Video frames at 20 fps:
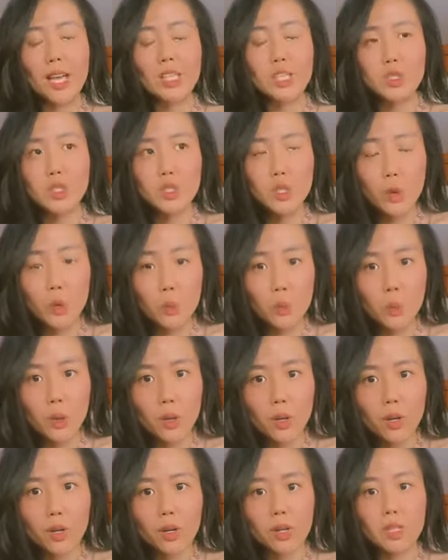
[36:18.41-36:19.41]
It's so
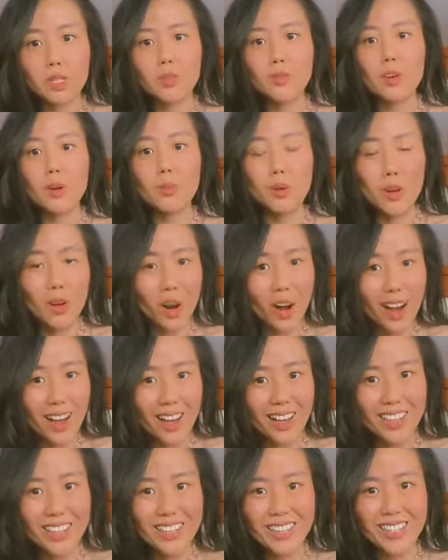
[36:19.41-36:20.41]
pure. It's from
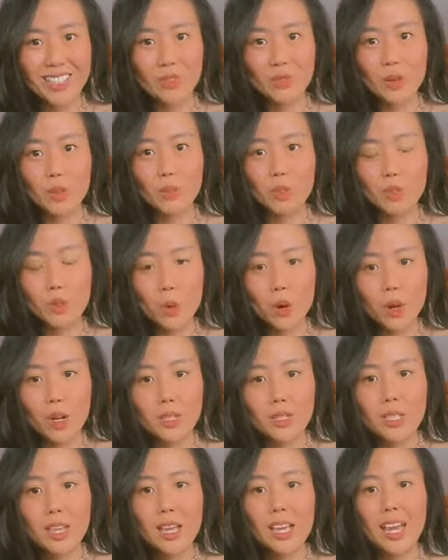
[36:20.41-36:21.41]
God. It's from
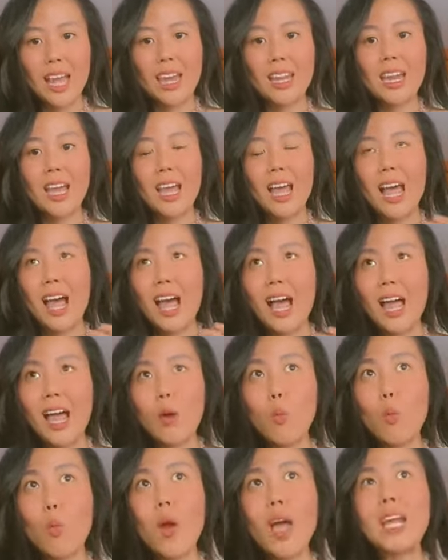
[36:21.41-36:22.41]
Source. And
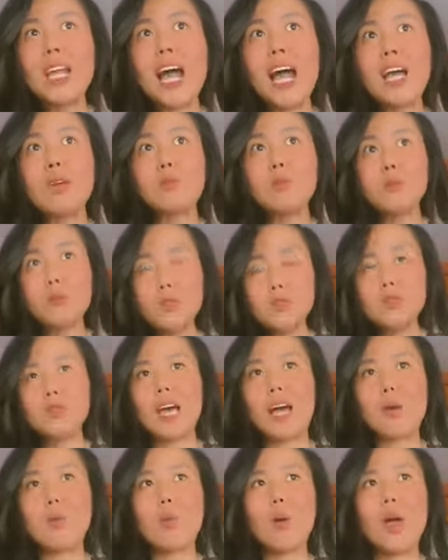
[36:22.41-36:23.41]
when I move
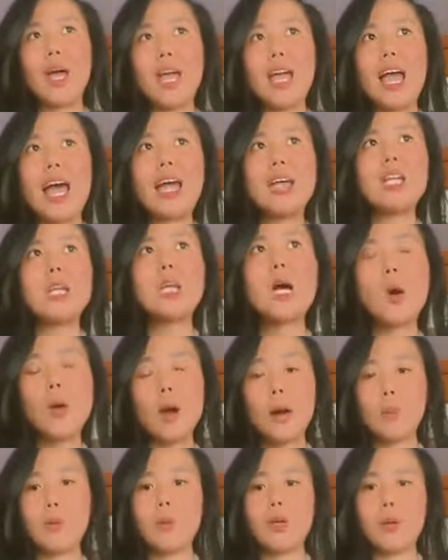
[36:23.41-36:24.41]
that way, I know
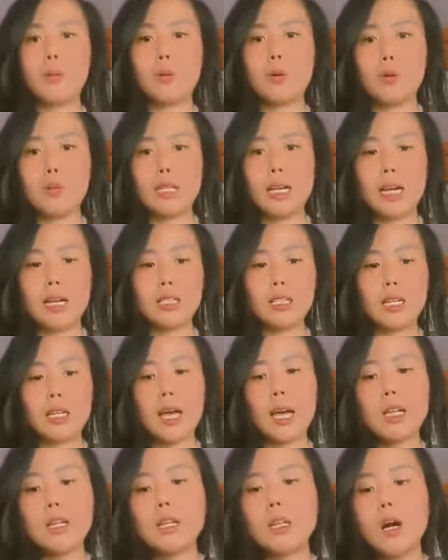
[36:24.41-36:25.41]
I'm being protected.
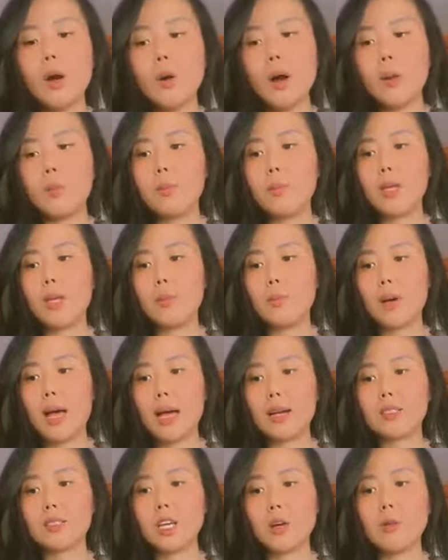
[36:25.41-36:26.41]
I know I'm being
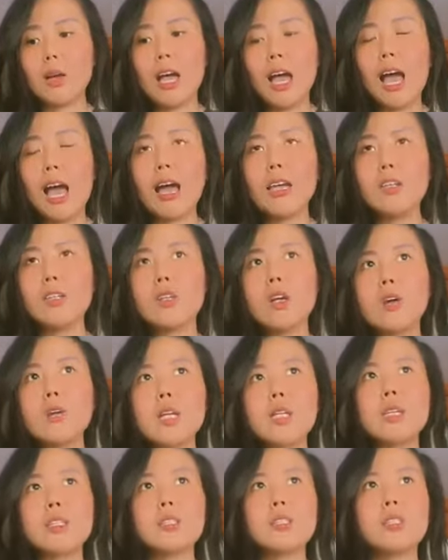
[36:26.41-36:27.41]
backed up. I know
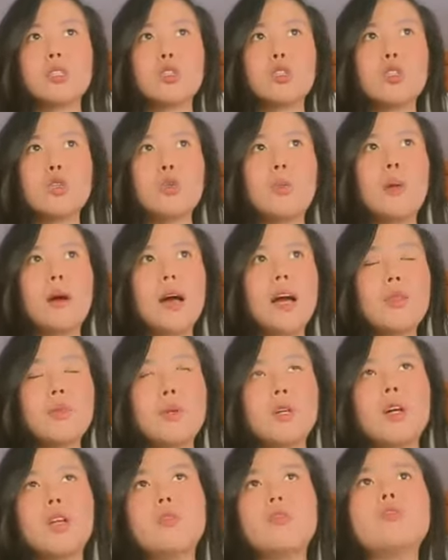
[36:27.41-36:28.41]
that it's the true path
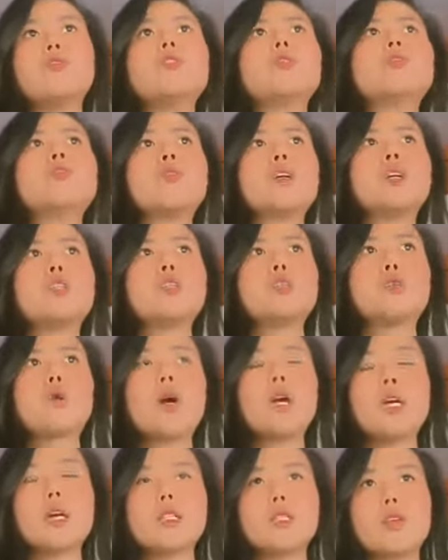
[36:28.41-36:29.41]
because it feels very
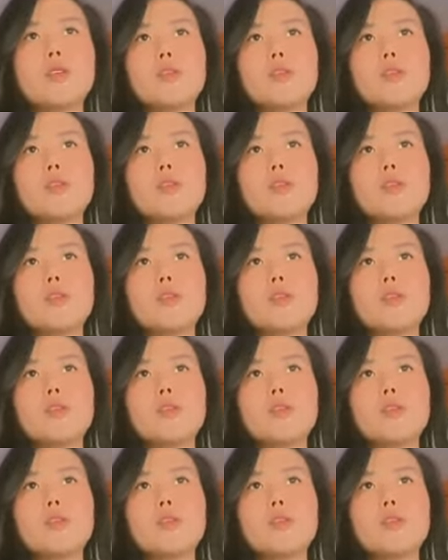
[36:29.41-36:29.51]
joyous.